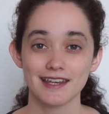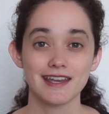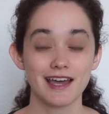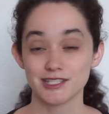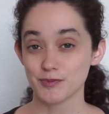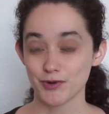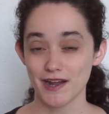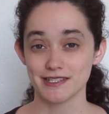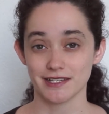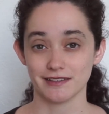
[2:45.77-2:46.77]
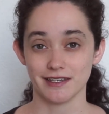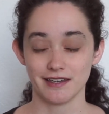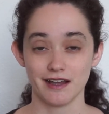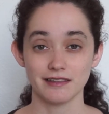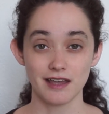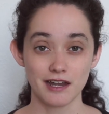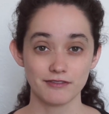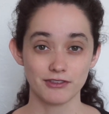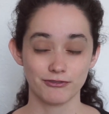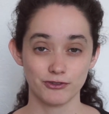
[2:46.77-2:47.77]
Not surprisingly, a lot
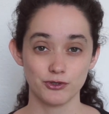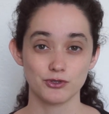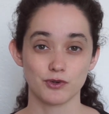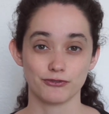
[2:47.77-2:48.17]
of the foods